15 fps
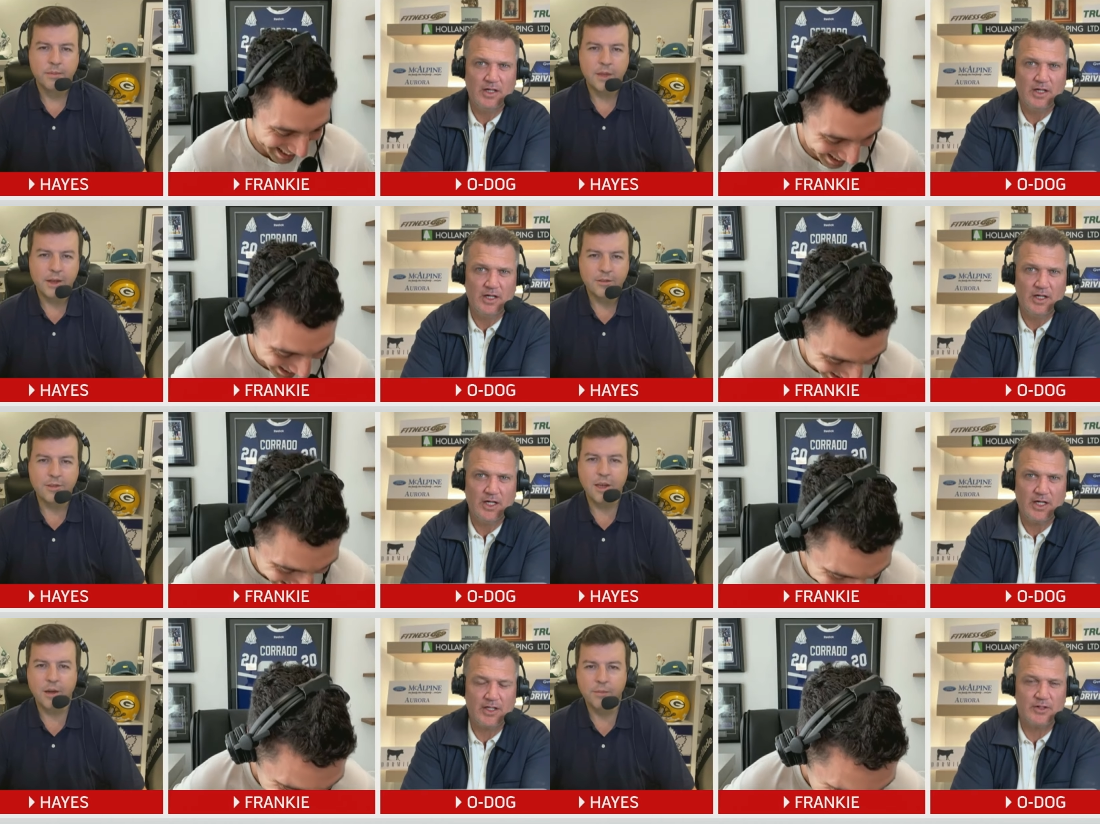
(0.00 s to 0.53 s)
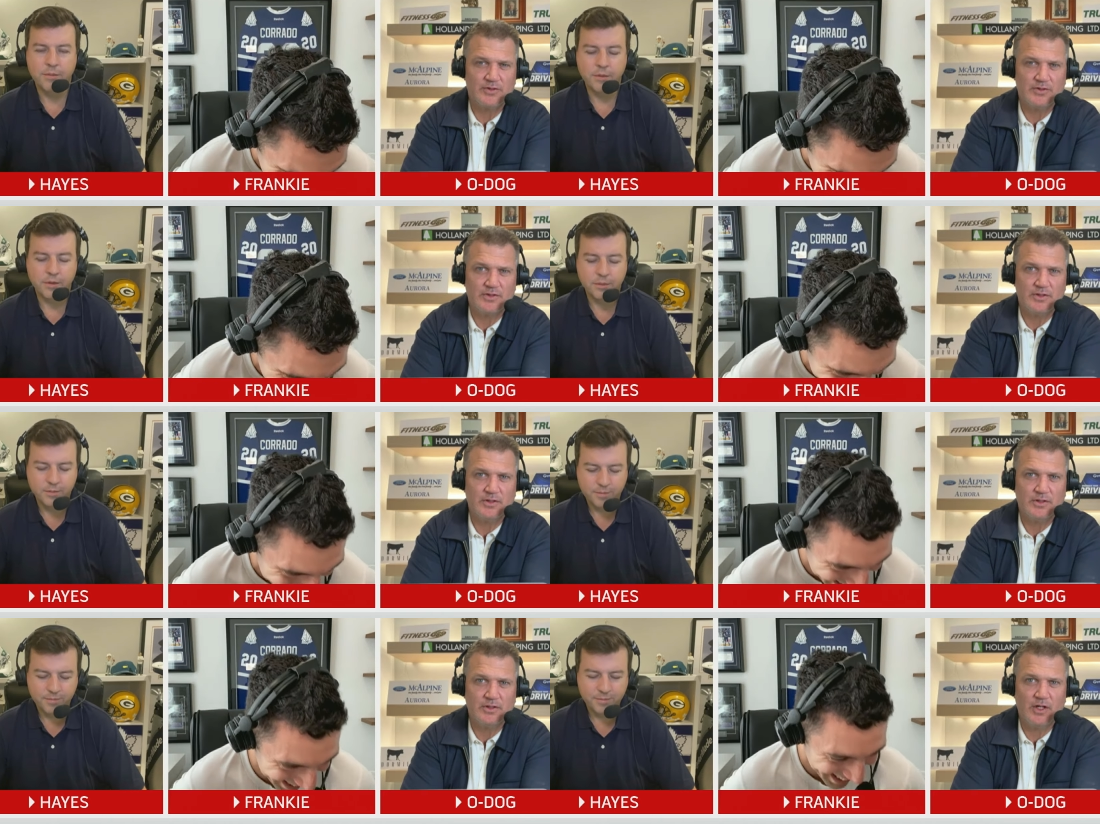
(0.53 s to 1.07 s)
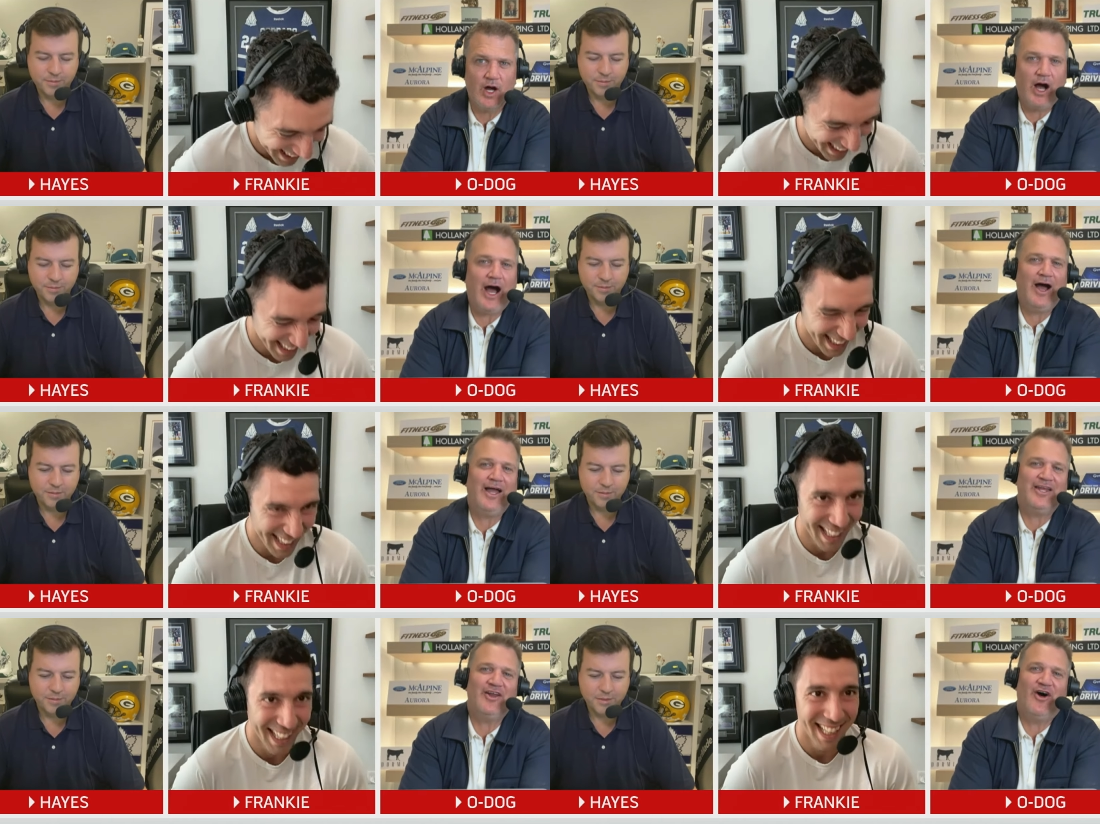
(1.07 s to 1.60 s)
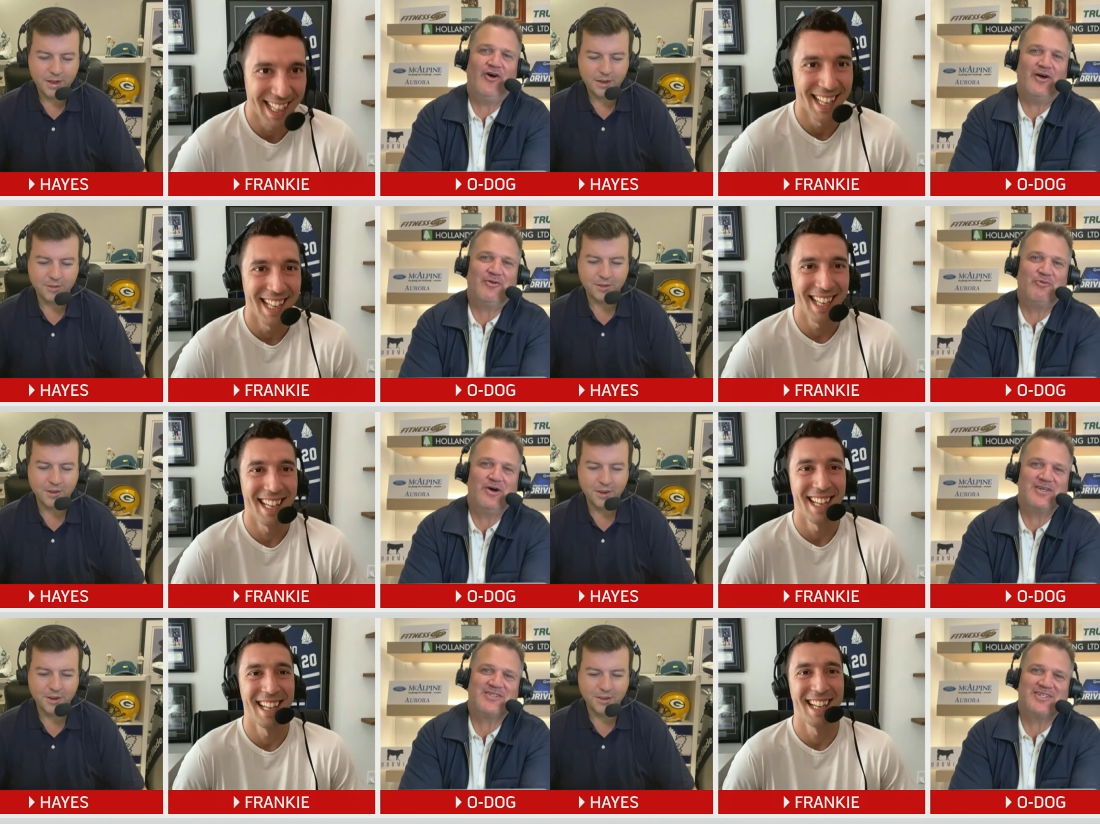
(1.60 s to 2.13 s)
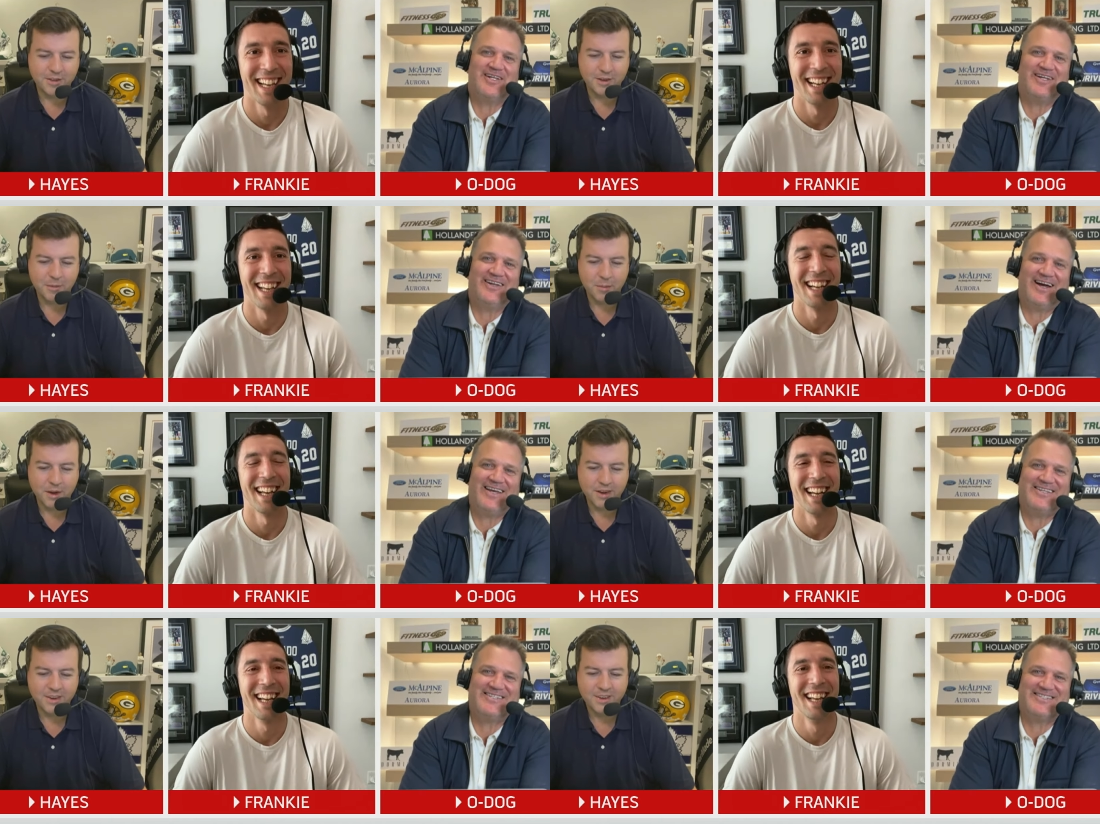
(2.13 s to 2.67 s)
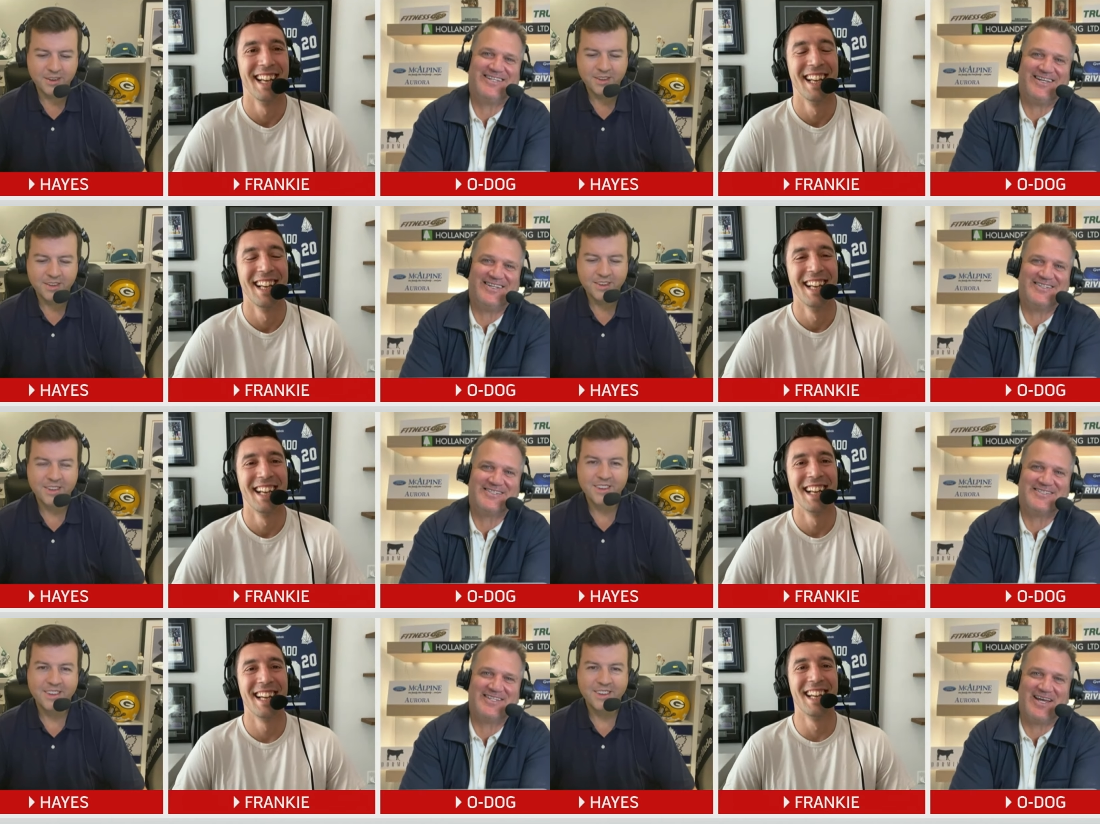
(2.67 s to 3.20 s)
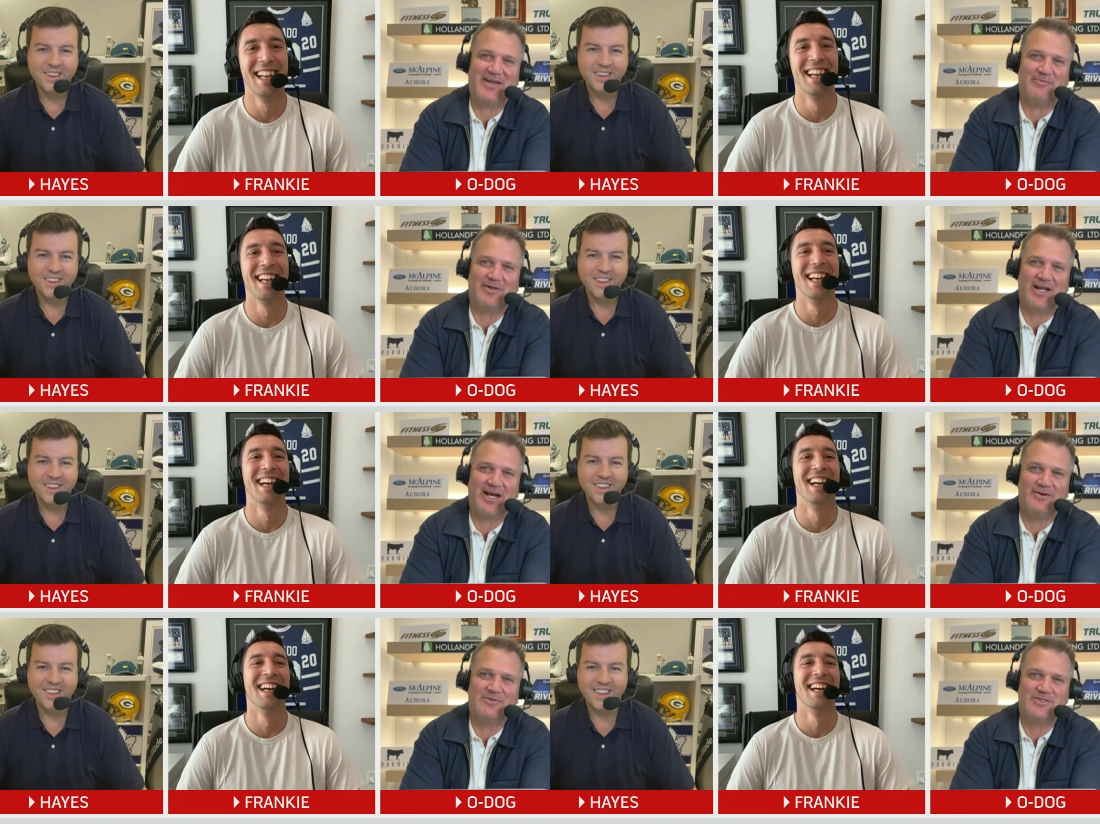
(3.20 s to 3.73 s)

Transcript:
Speaker 1: that's helpful. And he goes, uh, I know That's it wasn't a nice thing to say, but I was.